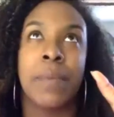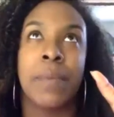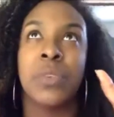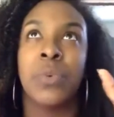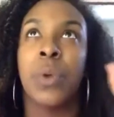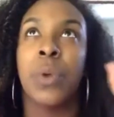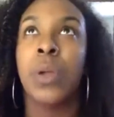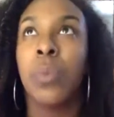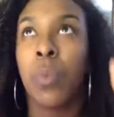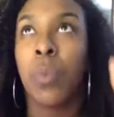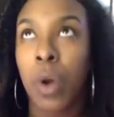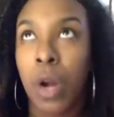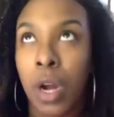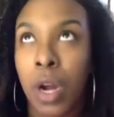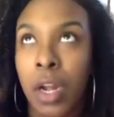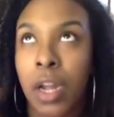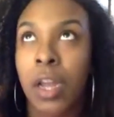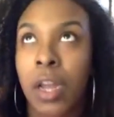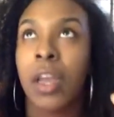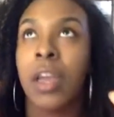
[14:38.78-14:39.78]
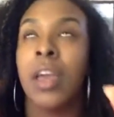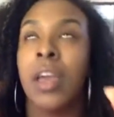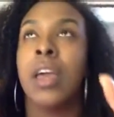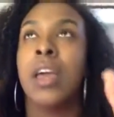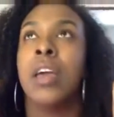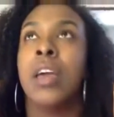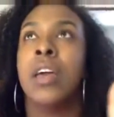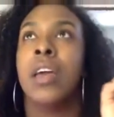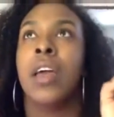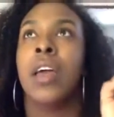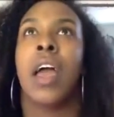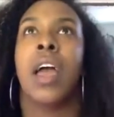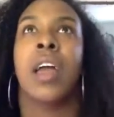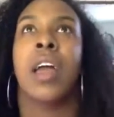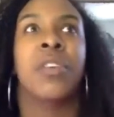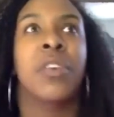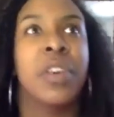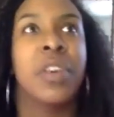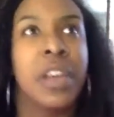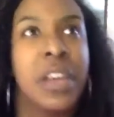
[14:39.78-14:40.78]
between work
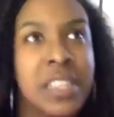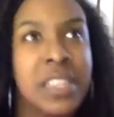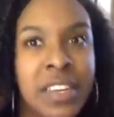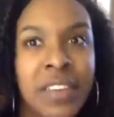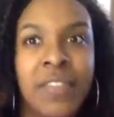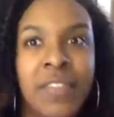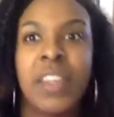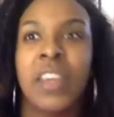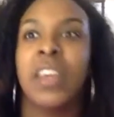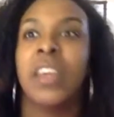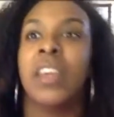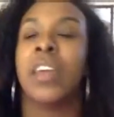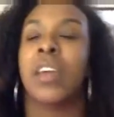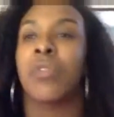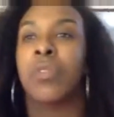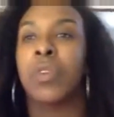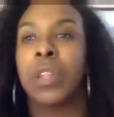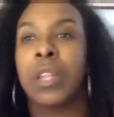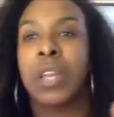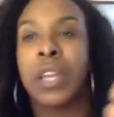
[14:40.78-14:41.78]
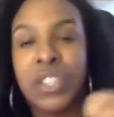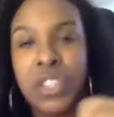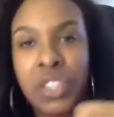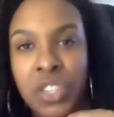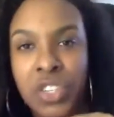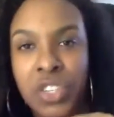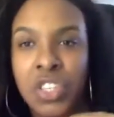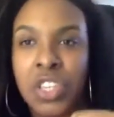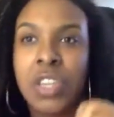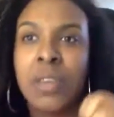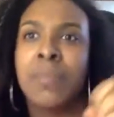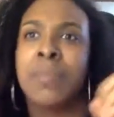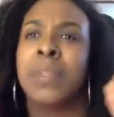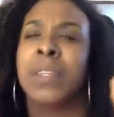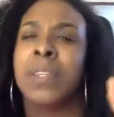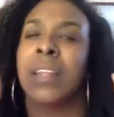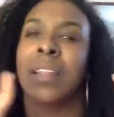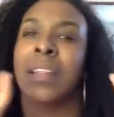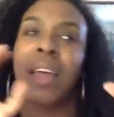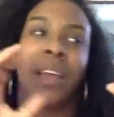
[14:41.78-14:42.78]
and creativity and relationships
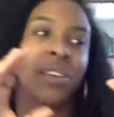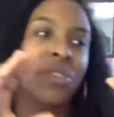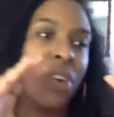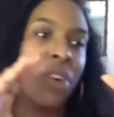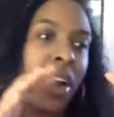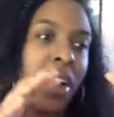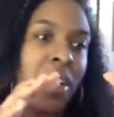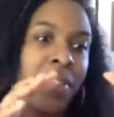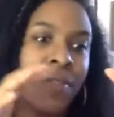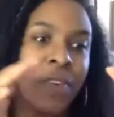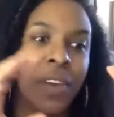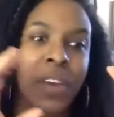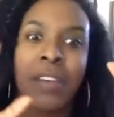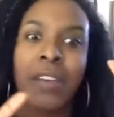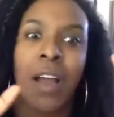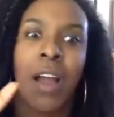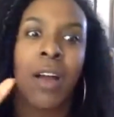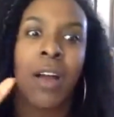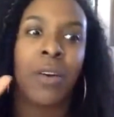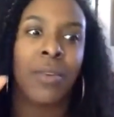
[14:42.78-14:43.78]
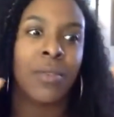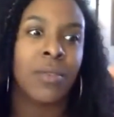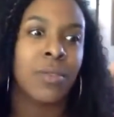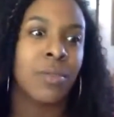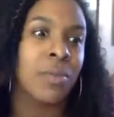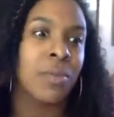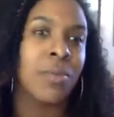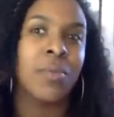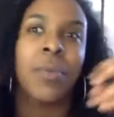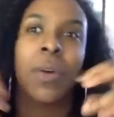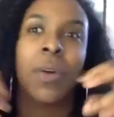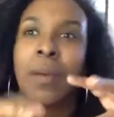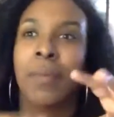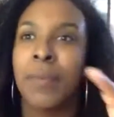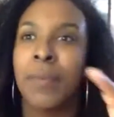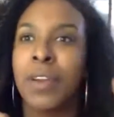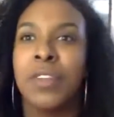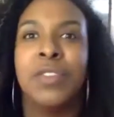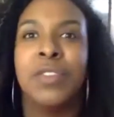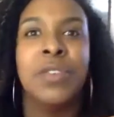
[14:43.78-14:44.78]
and like trying to figure out what I'm
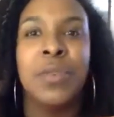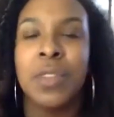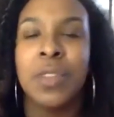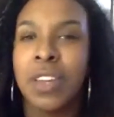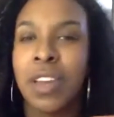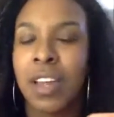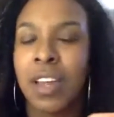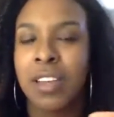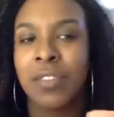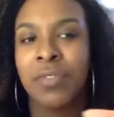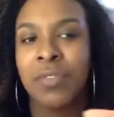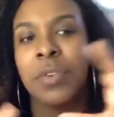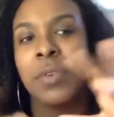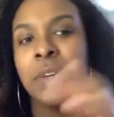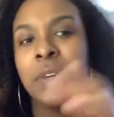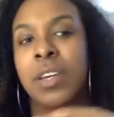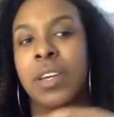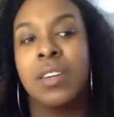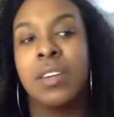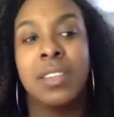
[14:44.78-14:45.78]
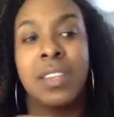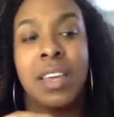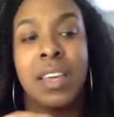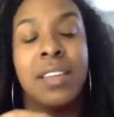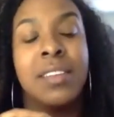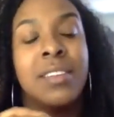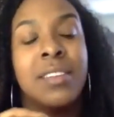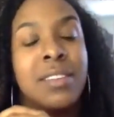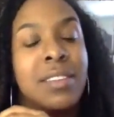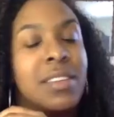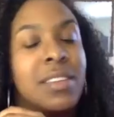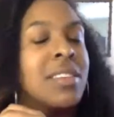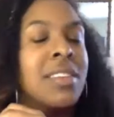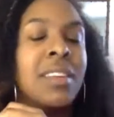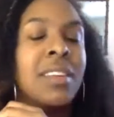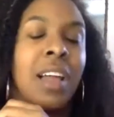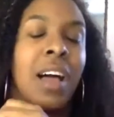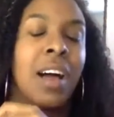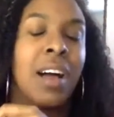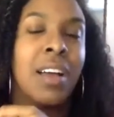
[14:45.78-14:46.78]
gonna do in the next few years. It's a
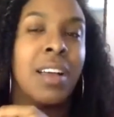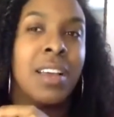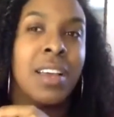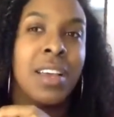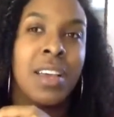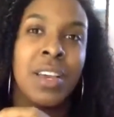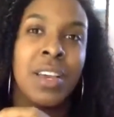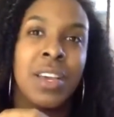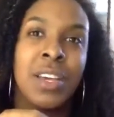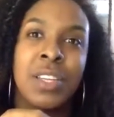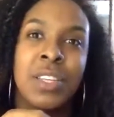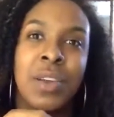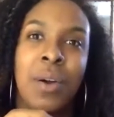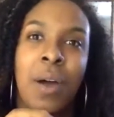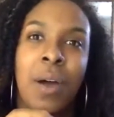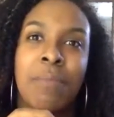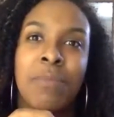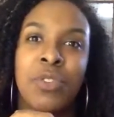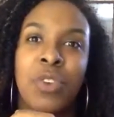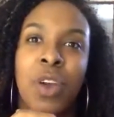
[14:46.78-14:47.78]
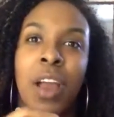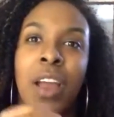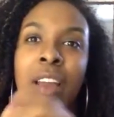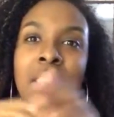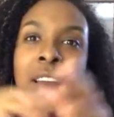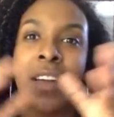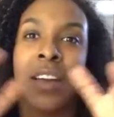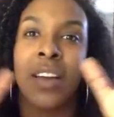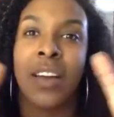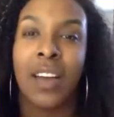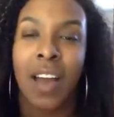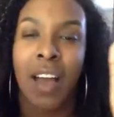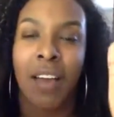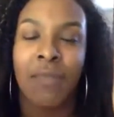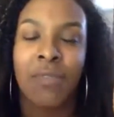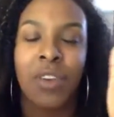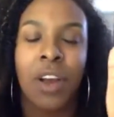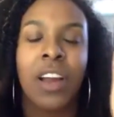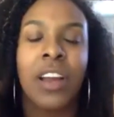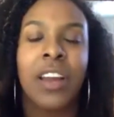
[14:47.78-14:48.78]
lot. So I'm trying
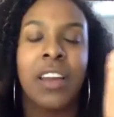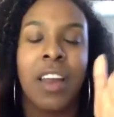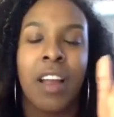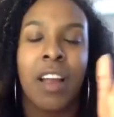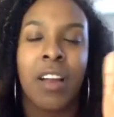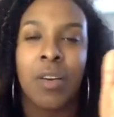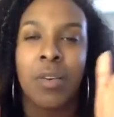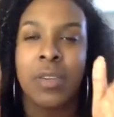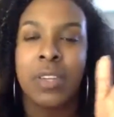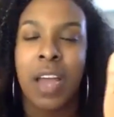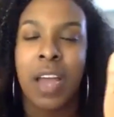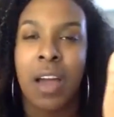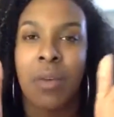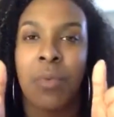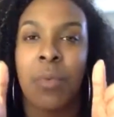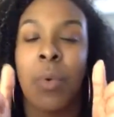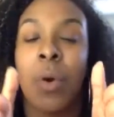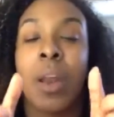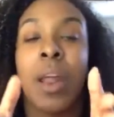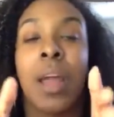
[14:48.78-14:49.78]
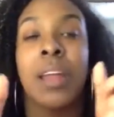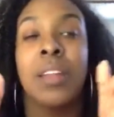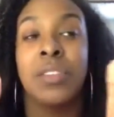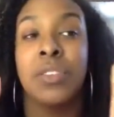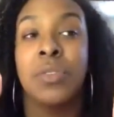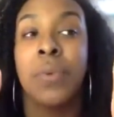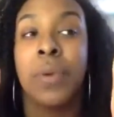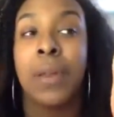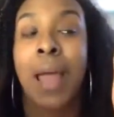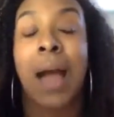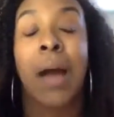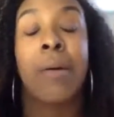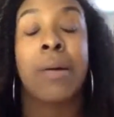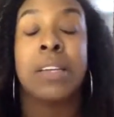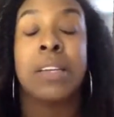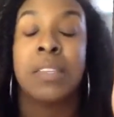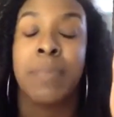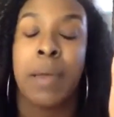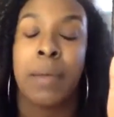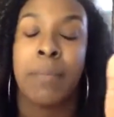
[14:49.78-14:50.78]
to narrow down what I do and how I
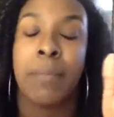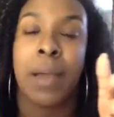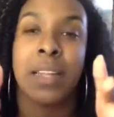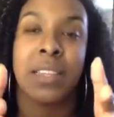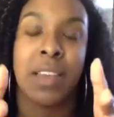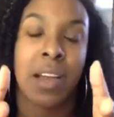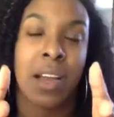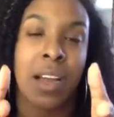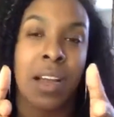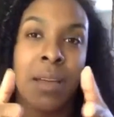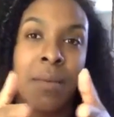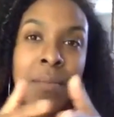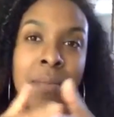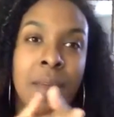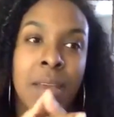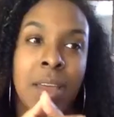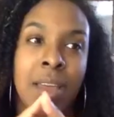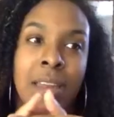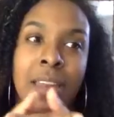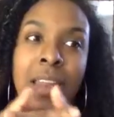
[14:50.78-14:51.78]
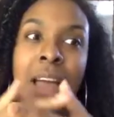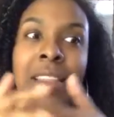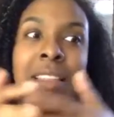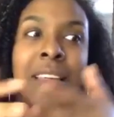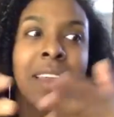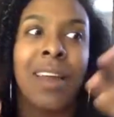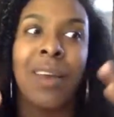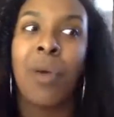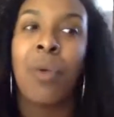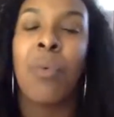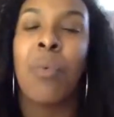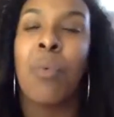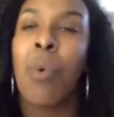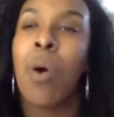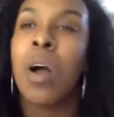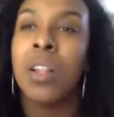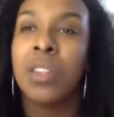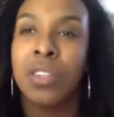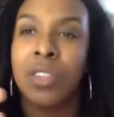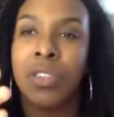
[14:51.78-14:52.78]
spend my time. Not that I don't
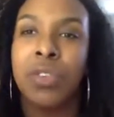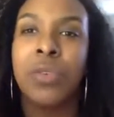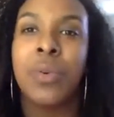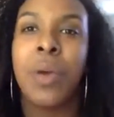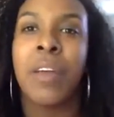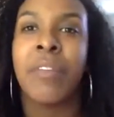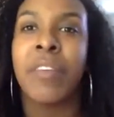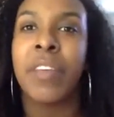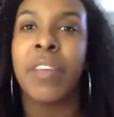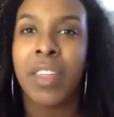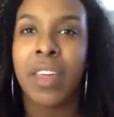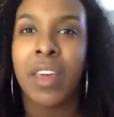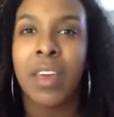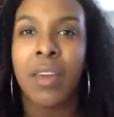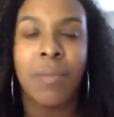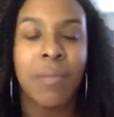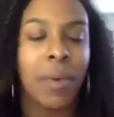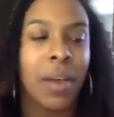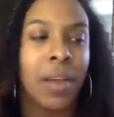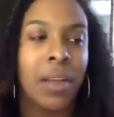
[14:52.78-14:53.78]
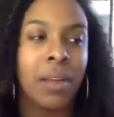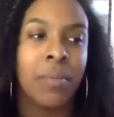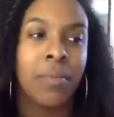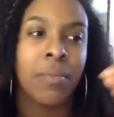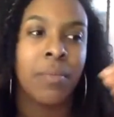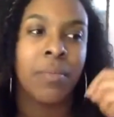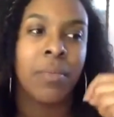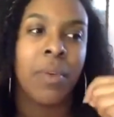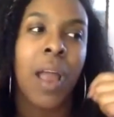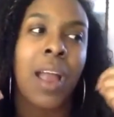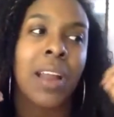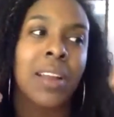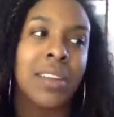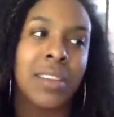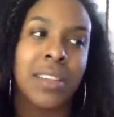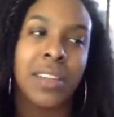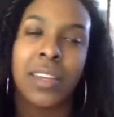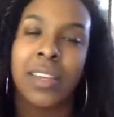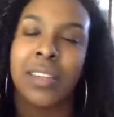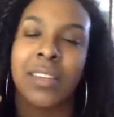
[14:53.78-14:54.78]
want to do everything, but
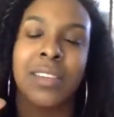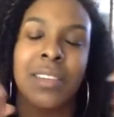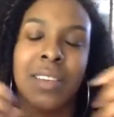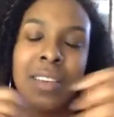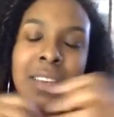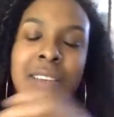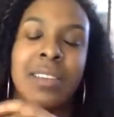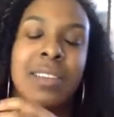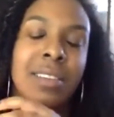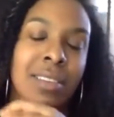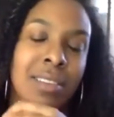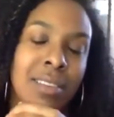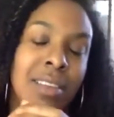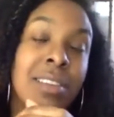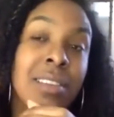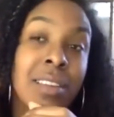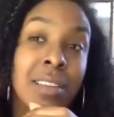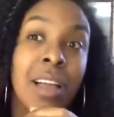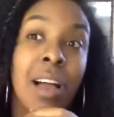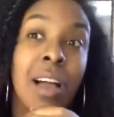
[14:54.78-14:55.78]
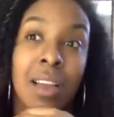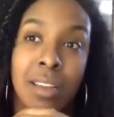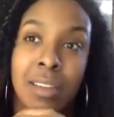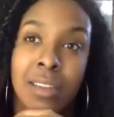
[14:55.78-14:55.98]
practically it's a lot.